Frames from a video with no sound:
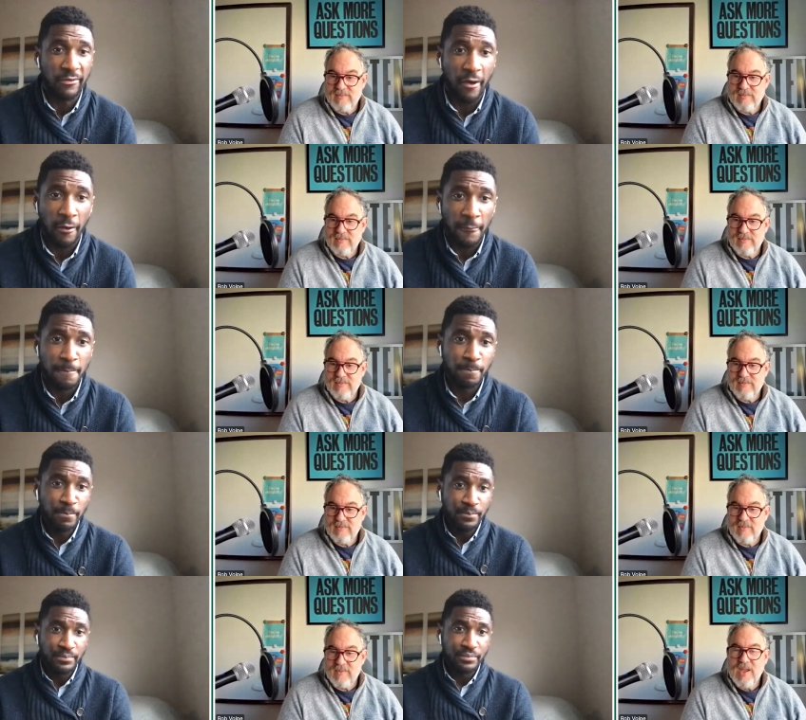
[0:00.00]
Speaker 1: What's step four?
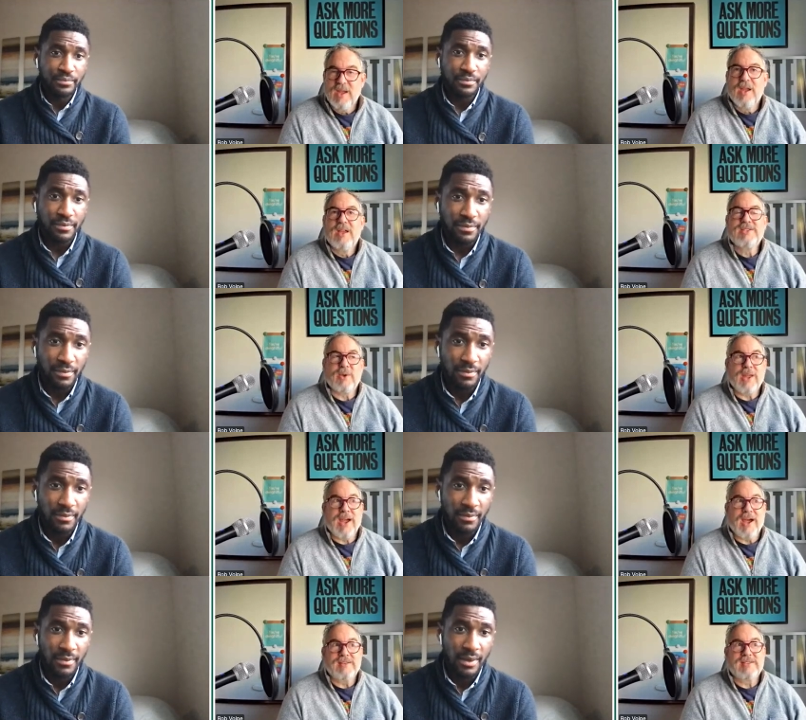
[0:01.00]
So
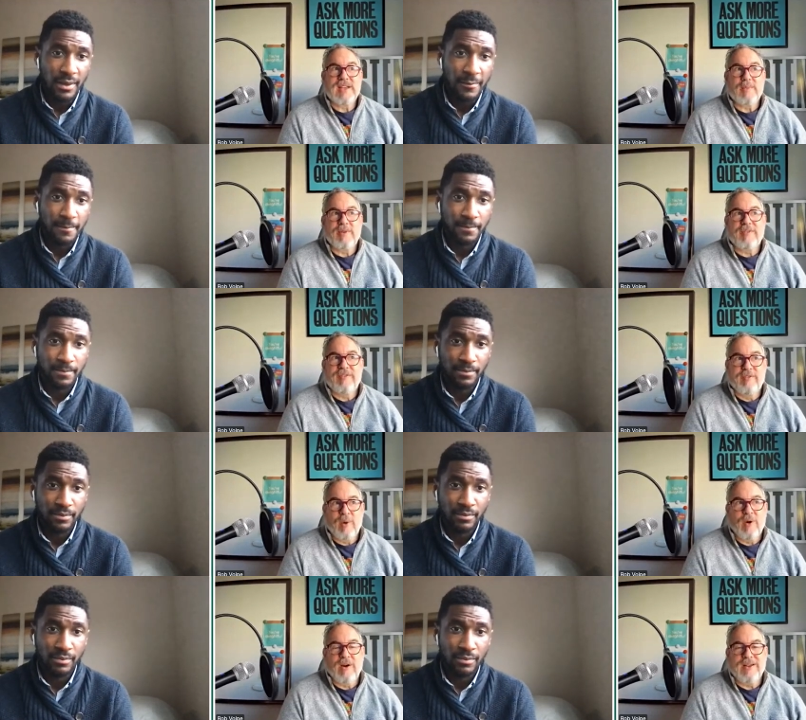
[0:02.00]
yeah, step
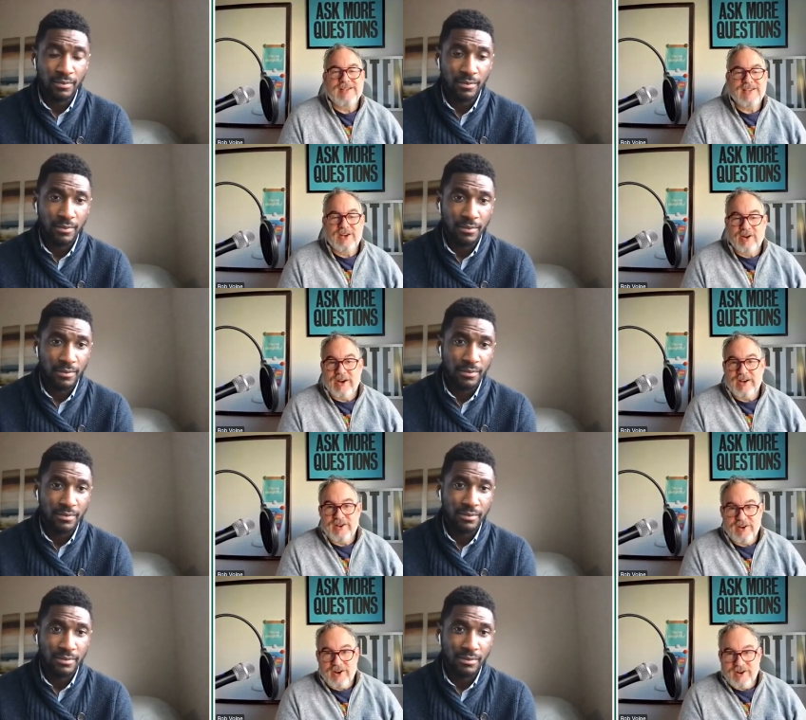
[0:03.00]
four is integrate
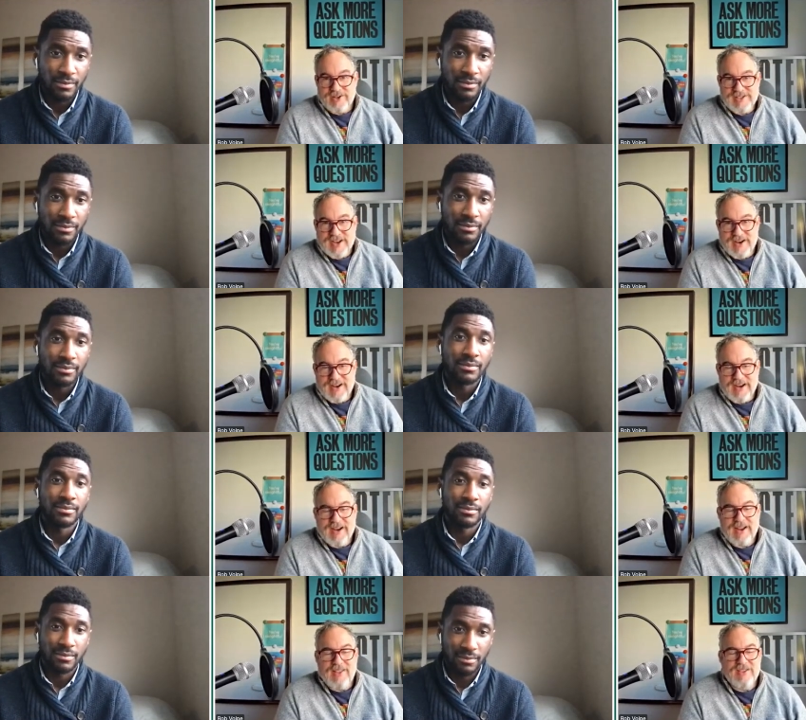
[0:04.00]
into your understanding.
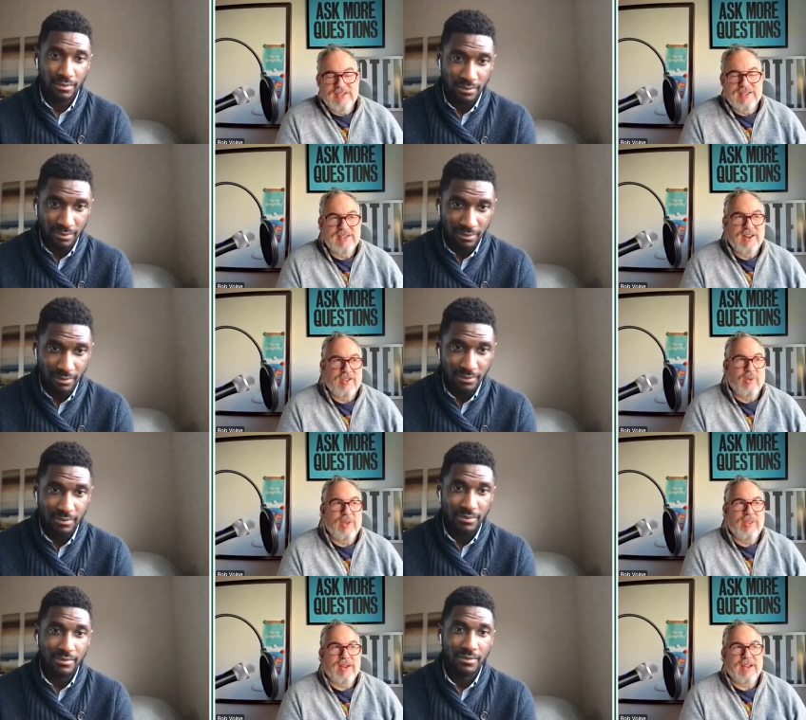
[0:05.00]
And this is another
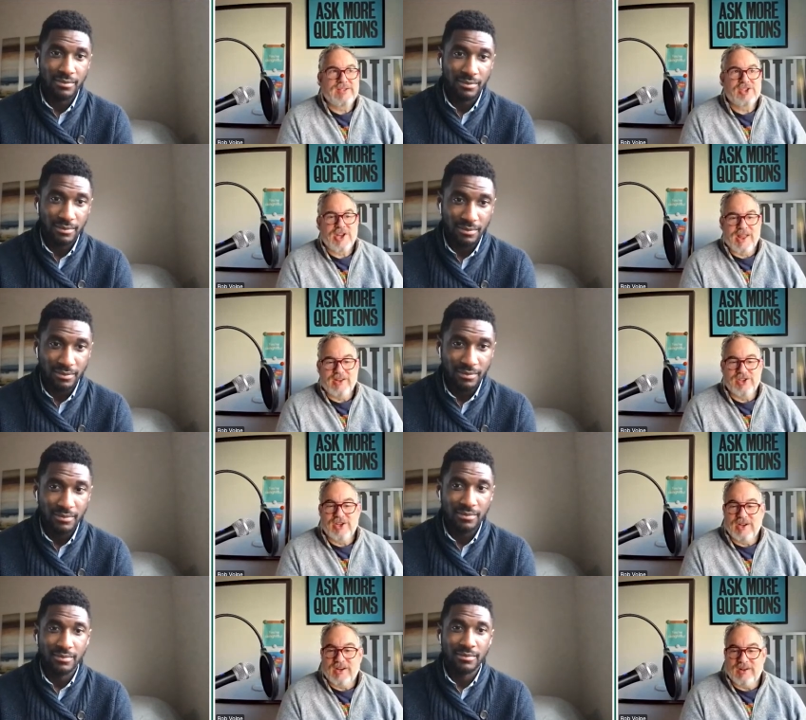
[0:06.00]
one that gets
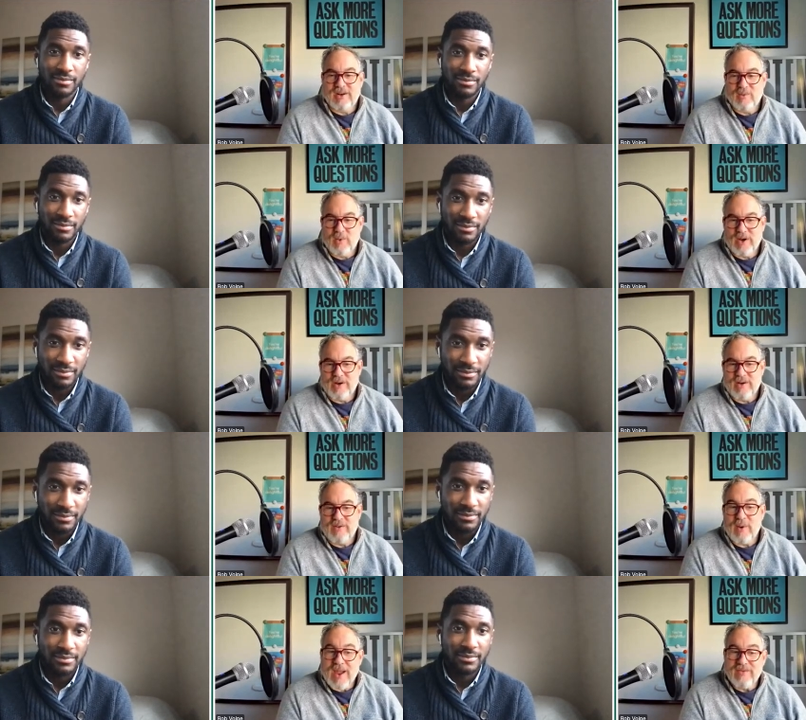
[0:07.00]
challenging and, and where
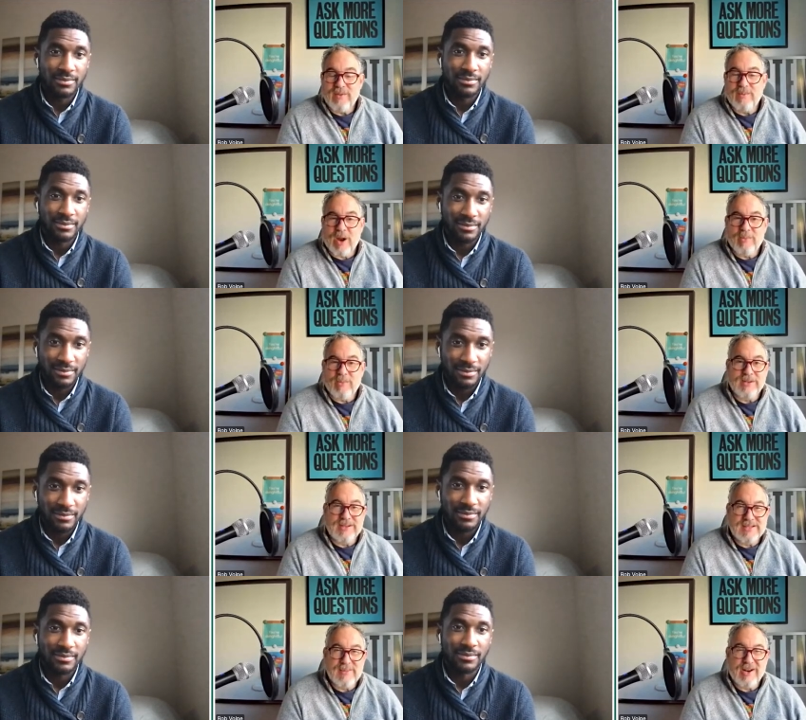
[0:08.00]
if you haven't
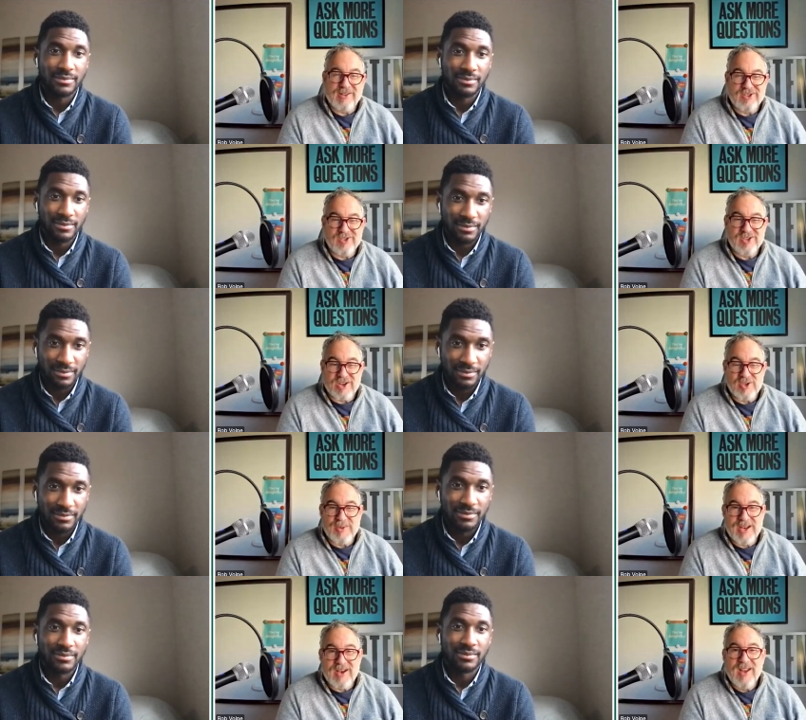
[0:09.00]
properly dismantled your
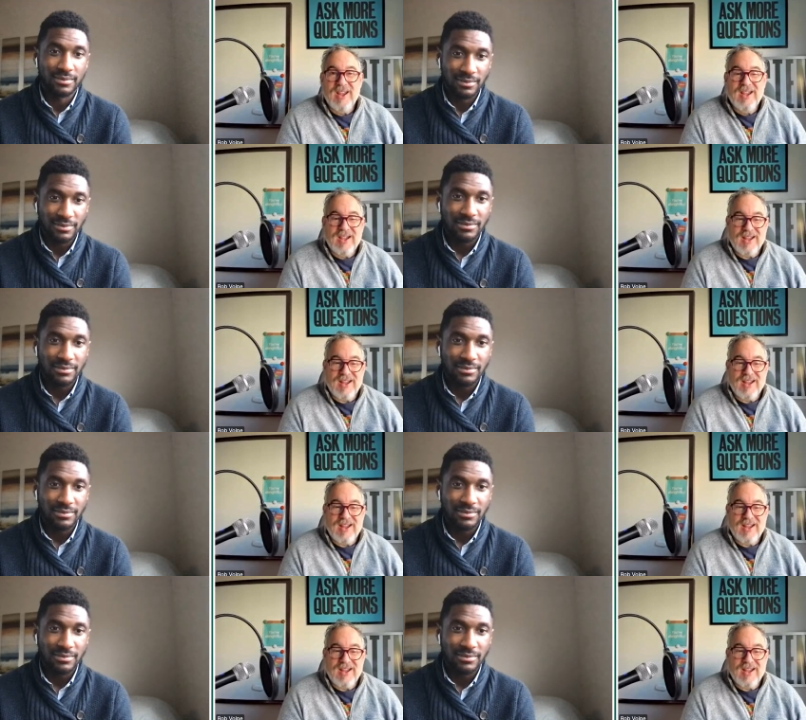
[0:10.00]
judgment,